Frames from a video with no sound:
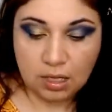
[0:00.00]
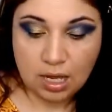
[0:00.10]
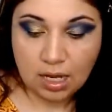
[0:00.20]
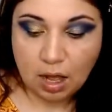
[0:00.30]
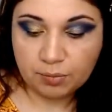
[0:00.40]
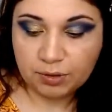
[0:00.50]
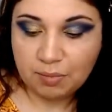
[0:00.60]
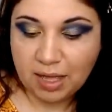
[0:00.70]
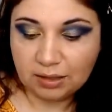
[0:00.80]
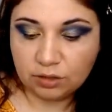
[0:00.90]

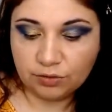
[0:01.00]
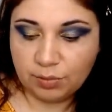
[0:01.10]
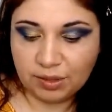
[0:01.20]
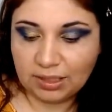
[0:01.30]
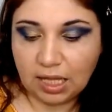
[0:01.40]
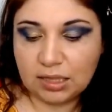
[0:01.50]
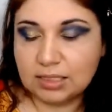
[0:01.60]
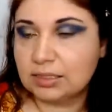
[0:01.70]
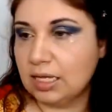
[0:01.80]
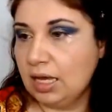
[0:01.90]
complementary but not the
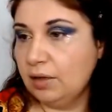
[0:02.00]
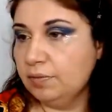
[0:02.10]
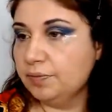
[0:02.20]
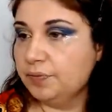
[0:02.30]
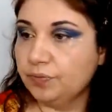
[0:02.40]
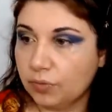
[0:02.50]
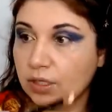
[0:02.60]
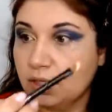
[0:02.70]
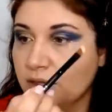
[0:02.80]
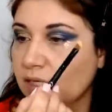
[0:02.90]
same,
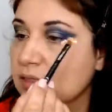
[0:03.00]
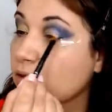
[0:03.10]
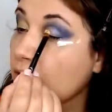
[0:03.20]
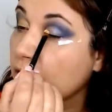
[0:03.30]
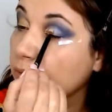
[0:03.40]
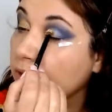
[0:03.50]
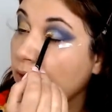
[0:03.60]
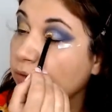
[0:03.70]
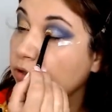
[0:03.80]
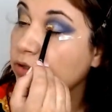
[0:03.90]
that's incredible. I
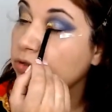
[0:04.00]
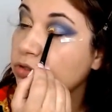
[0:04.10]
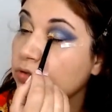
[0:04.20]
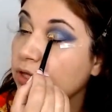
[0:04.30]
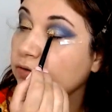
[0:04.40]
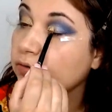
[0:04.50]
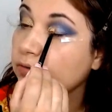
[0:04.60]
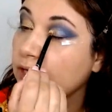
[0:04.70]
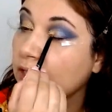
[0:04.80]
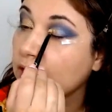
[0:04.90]
want you to do that
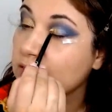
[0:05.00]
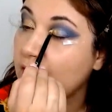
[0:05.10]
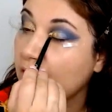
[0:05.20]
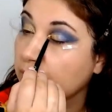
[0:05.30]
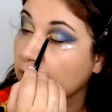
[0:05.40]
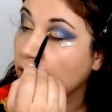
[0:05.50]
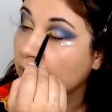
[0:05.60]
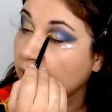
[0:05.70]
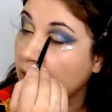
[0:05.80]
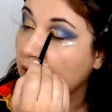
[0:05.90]
and tag me. Oh my
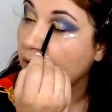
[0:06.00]
god, I